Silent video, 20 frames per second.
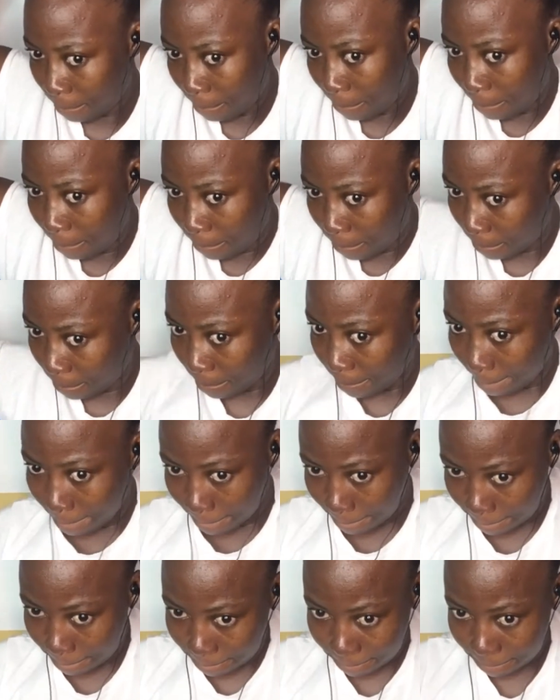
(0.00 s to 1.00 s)
I
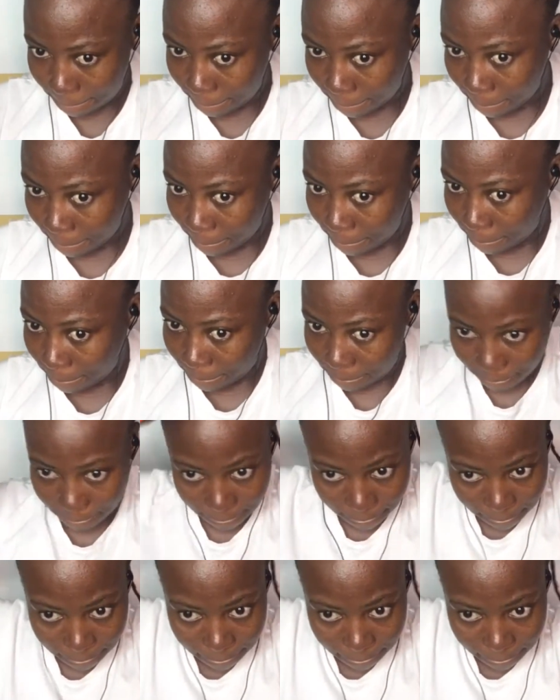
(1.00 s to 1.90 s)
want to make